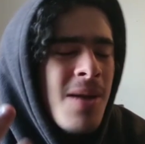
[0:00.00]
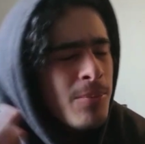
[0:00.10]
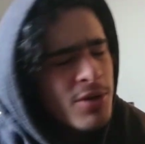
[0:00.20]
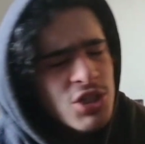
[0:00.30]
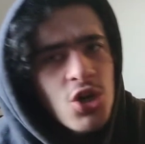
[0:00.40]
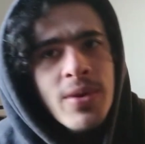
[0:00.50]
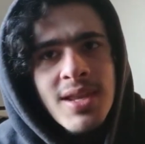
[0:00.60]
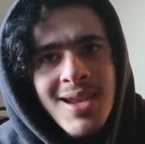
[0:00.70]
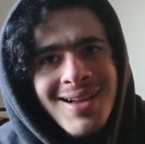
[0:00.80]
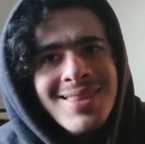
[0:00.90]
Pretty sure we
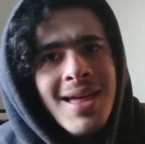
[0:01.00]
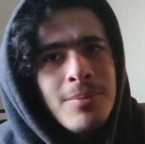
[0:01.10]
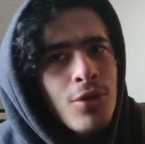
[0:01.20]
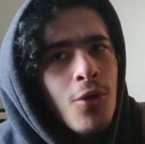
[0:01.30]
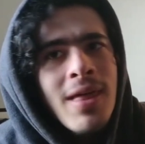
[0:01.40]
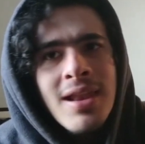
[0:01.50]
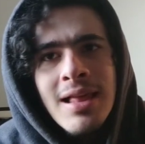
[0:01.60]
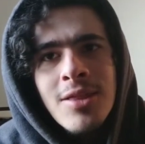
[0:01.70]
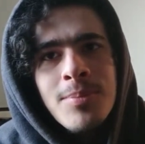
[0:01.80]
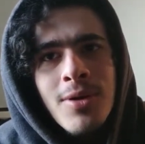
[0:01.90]
can knock that and blow that
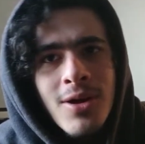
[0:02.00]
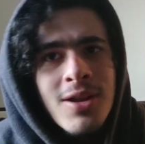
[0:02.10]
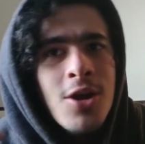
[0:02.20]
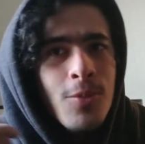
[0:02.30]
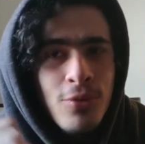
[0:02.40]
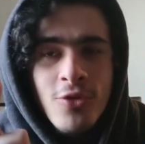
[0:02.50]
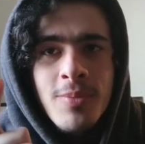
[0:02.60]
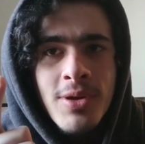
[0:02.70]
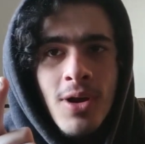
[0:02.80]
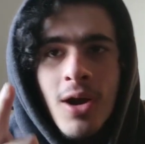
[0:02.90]
out of the park. Prove
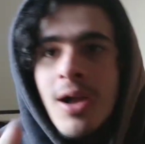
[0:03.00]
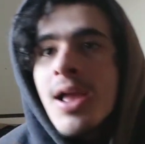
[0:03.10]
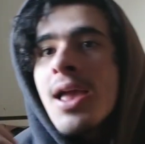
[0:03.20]
me wrong.